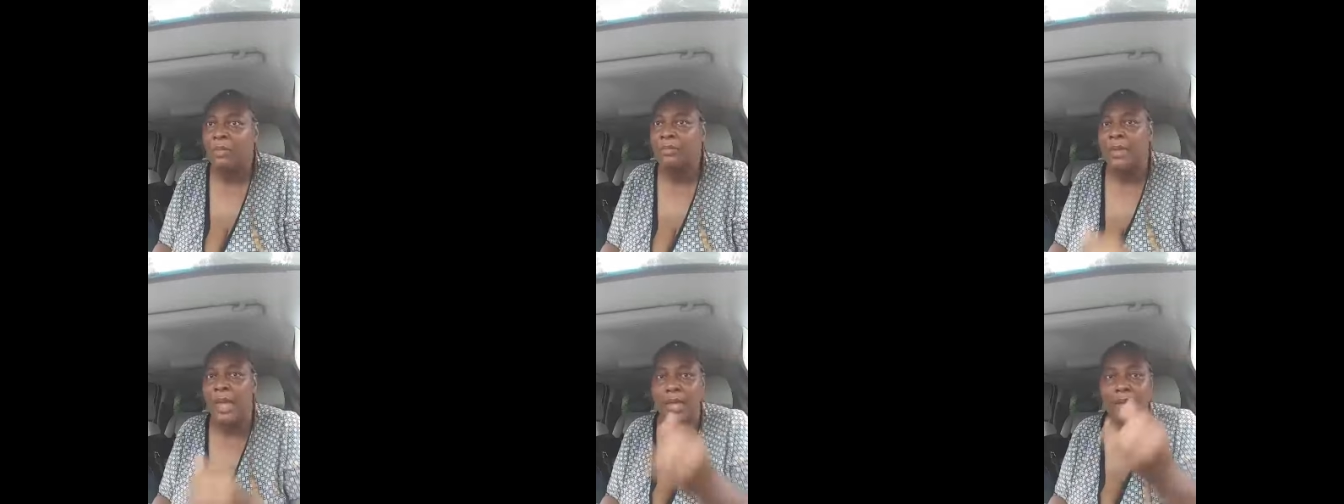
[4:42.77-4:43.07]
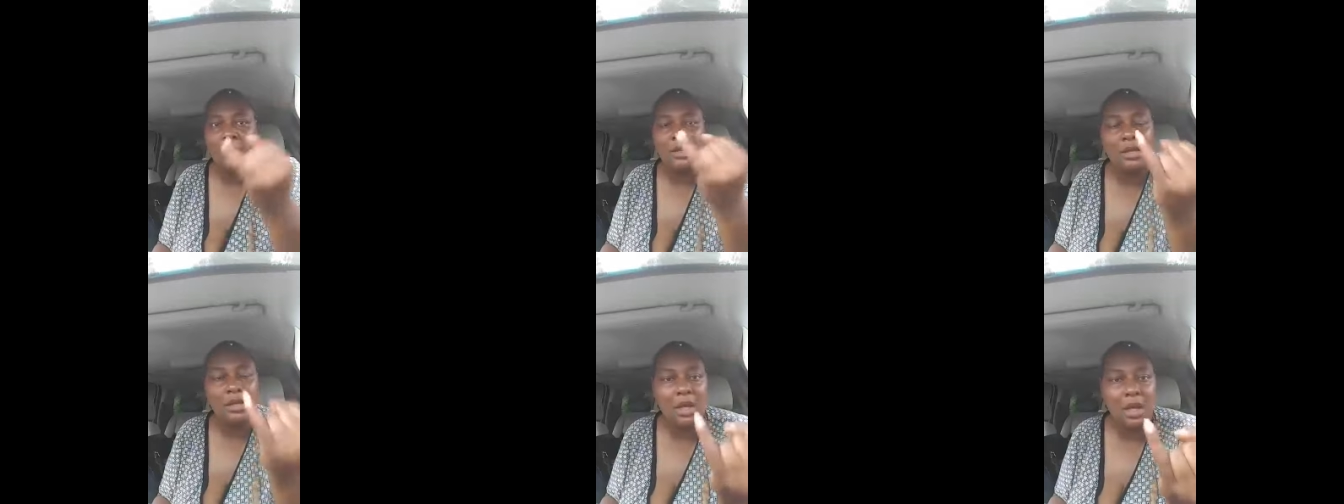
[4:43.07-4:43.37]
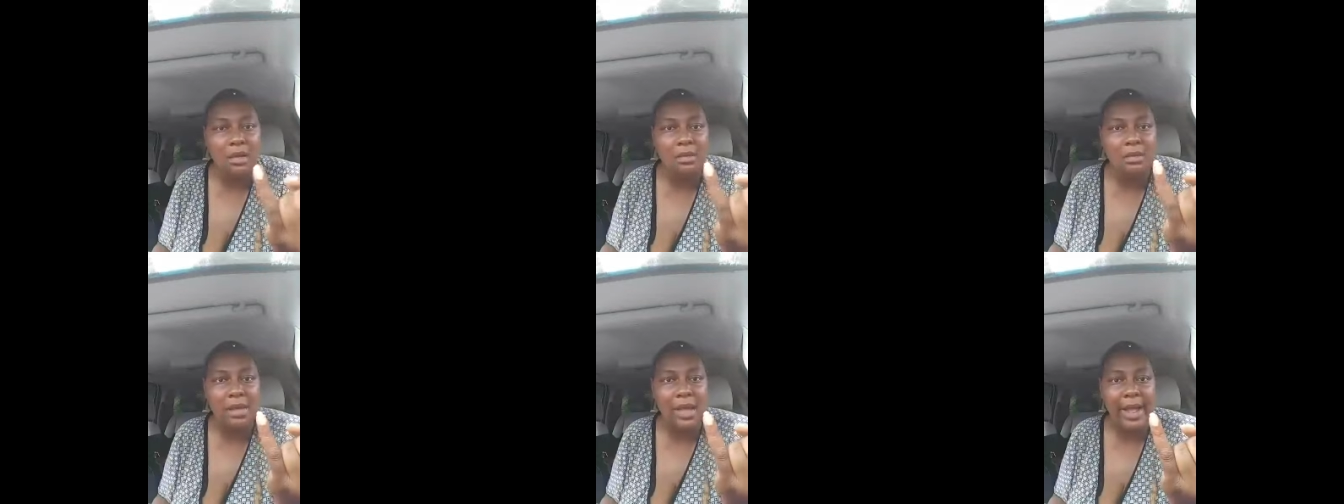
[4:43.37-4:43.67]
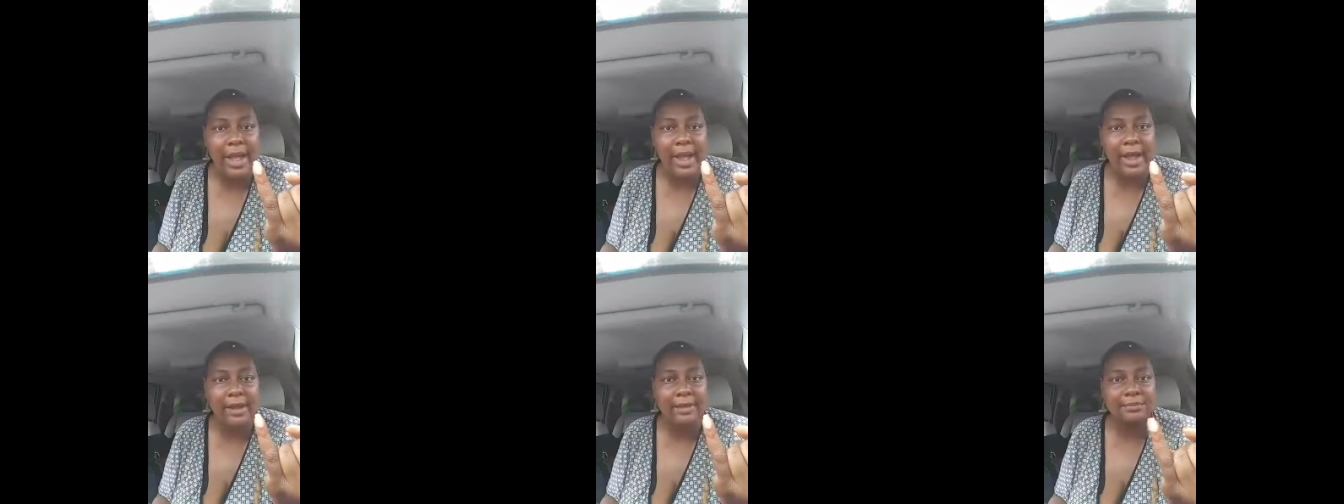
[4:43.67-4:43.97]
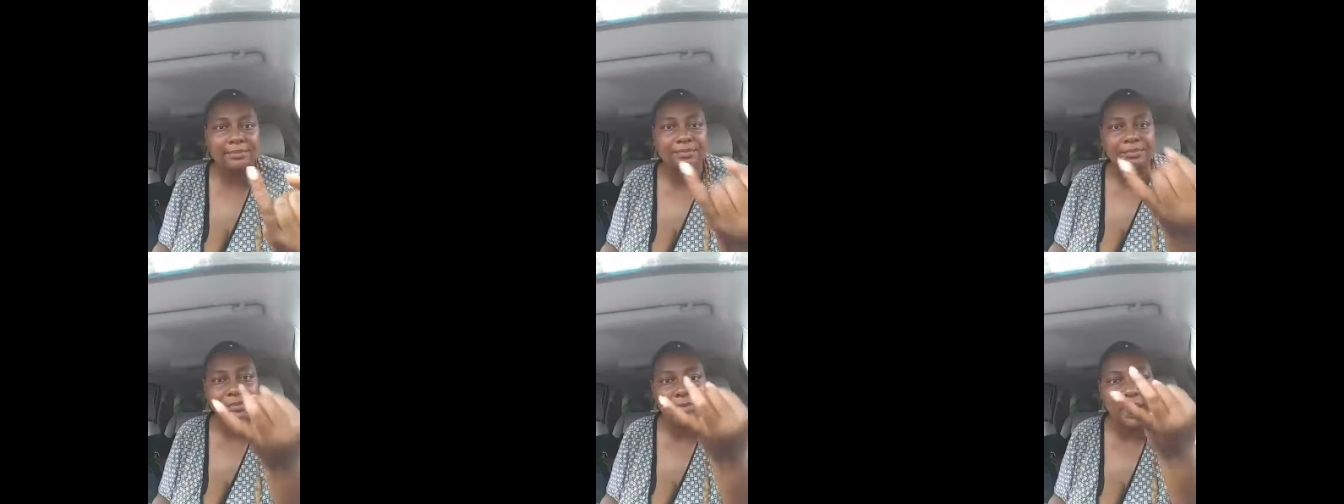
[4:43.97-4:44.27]
They cook on live,
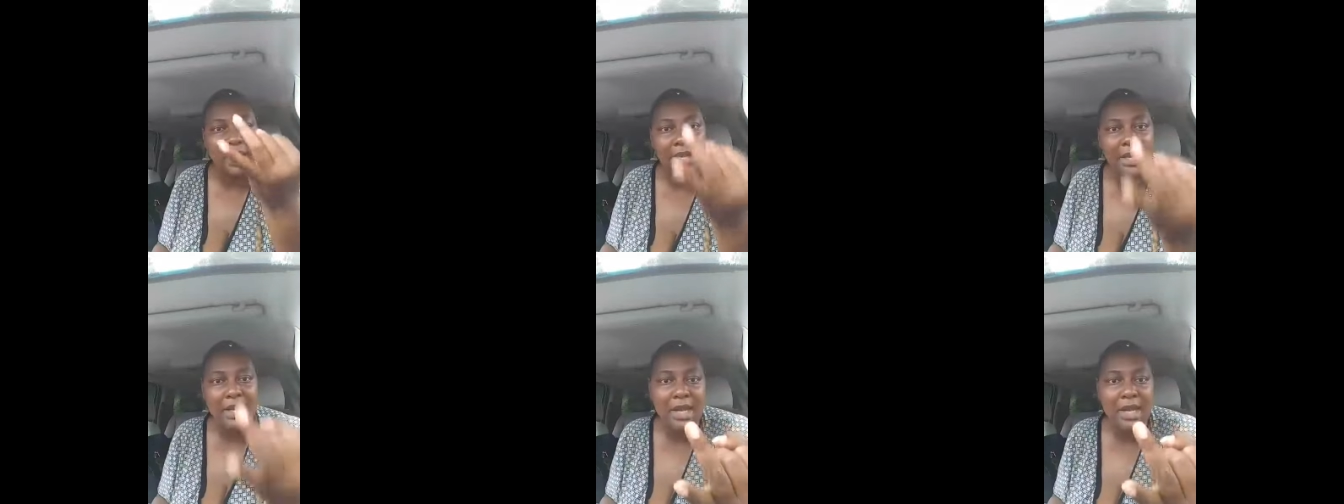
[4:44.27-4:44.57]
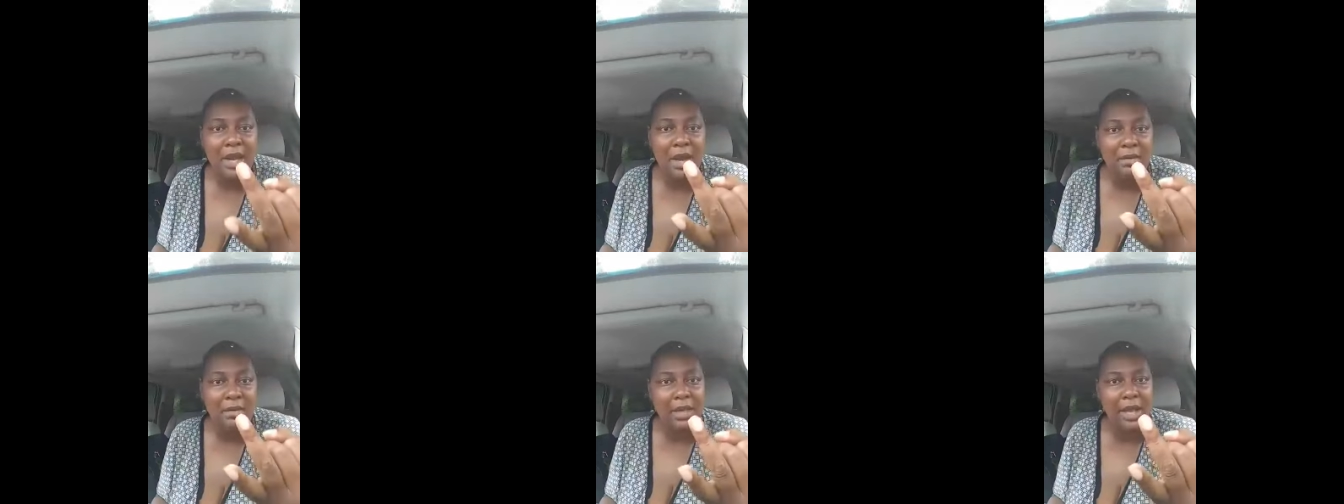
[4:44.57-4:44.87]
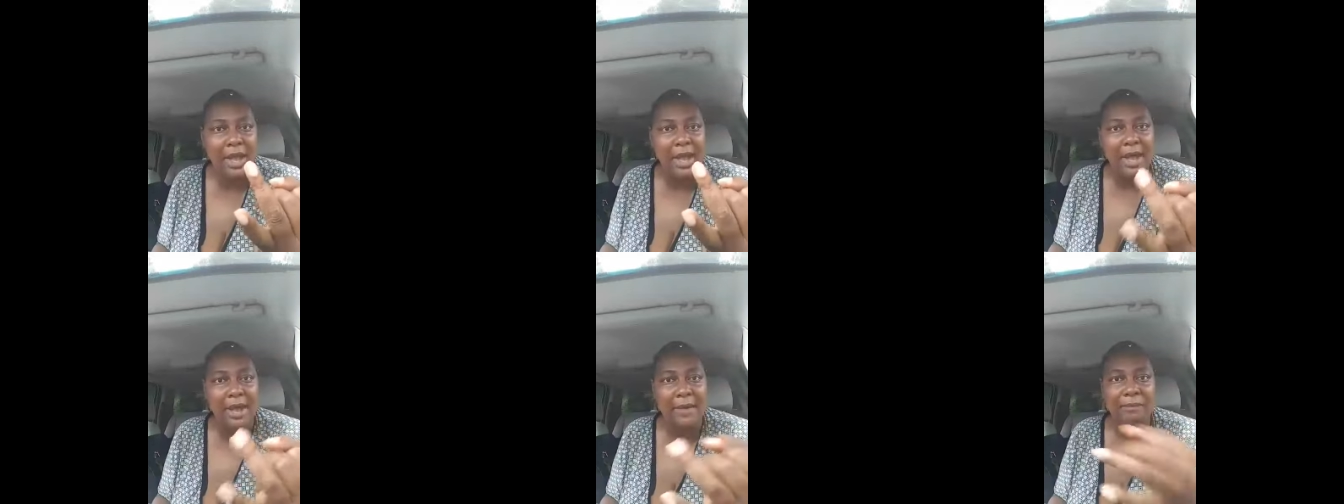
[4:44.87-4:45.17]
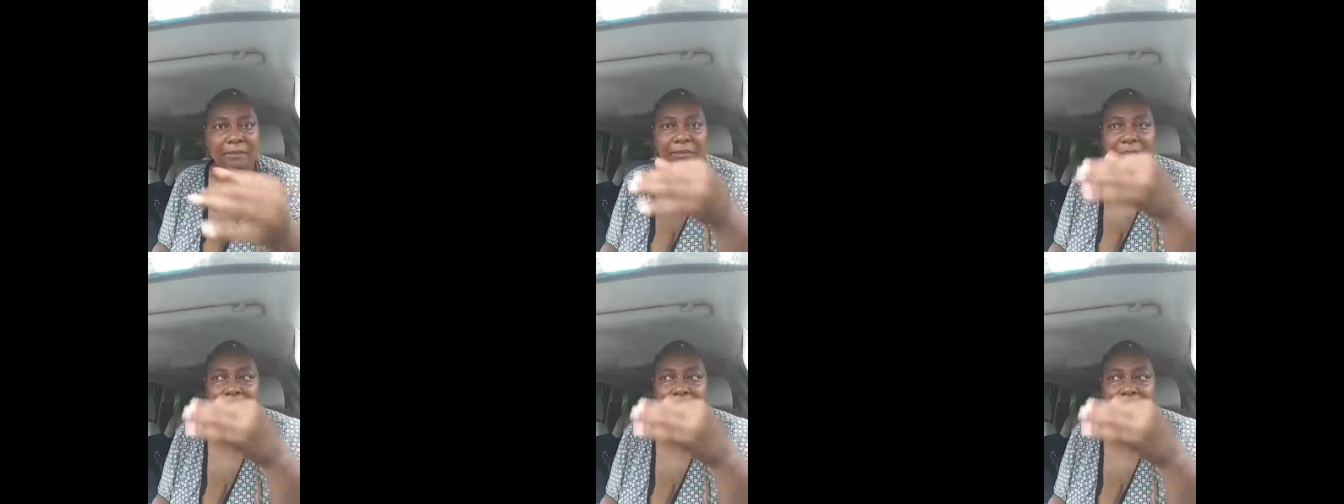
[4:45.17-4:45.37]
they eat on live,